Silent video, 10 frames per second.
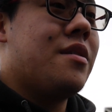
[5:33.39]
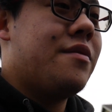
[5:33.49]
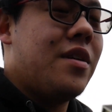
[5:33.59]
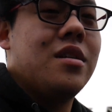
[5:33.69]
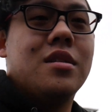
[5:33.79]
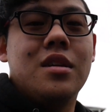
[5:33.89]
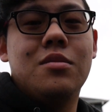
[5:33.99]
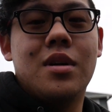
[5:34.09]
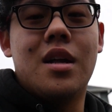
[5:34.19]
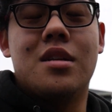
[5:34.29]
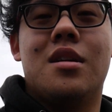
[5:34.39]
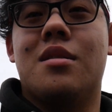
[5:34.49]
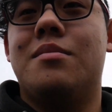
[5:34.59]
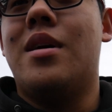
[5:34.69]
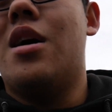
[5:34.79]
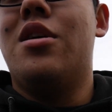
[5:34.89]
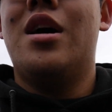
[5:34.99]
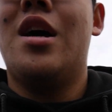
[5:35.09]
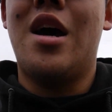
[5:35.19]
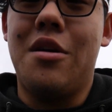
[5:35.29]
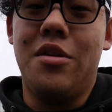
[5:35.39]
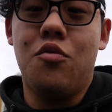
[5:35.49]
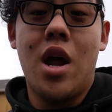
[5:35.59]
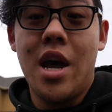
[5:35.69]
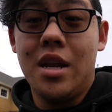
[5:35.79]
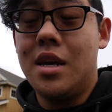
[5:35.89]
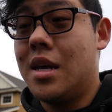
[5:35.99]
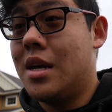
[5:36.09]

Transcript: finally we got to talk about how they ride.